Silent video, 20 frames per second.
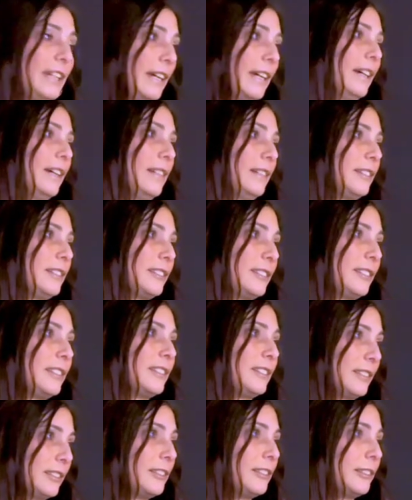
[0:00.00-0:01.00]

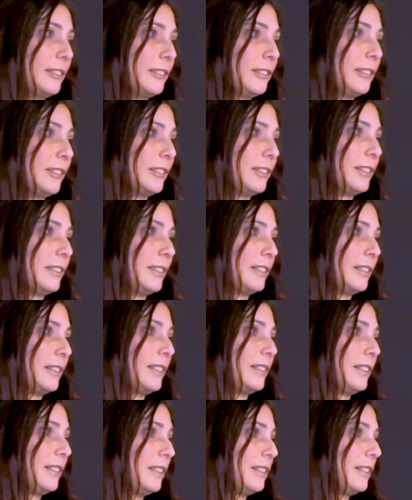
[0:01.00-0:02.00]

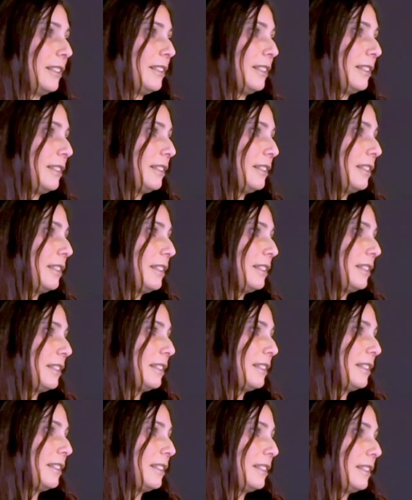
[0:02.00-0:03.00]

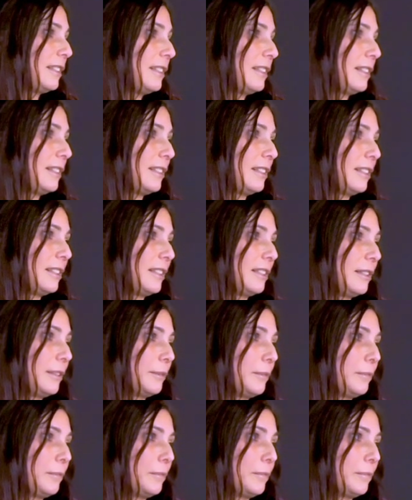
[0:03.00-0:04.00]

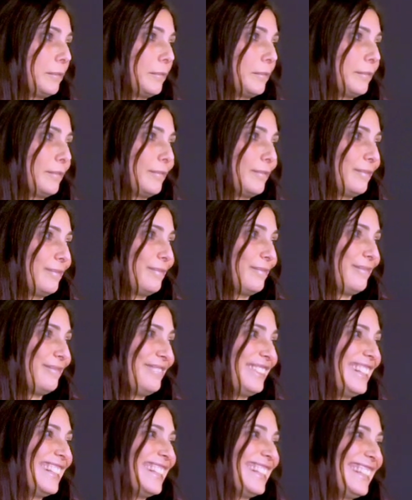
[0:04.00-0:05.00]

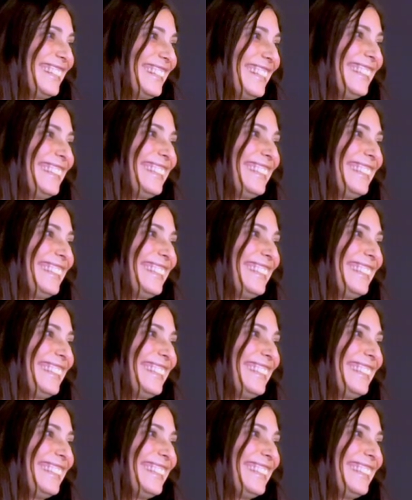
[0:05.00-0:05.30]
The person shown says nothing.